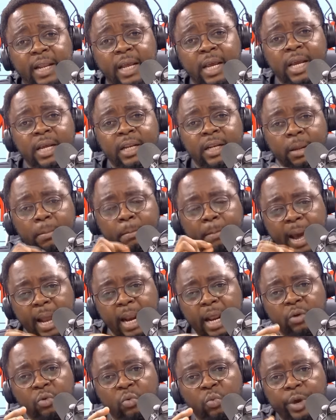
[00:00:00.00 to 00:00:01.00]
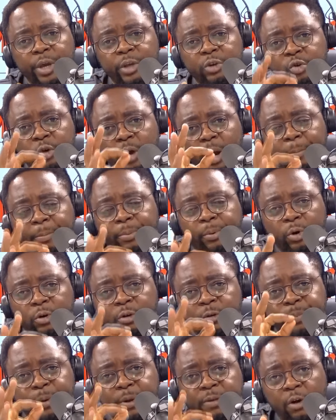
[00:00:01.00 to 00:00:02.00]
the manner in which you approached
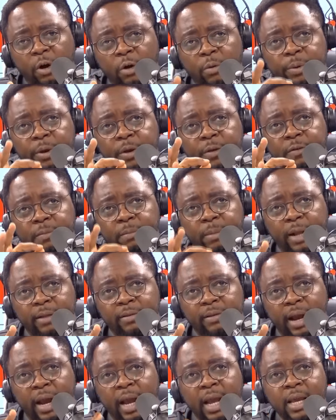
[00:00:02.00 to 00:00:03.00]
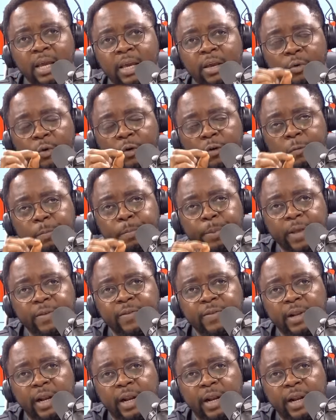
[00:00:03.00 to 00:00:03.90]
Peter Obi's matter, it was personal,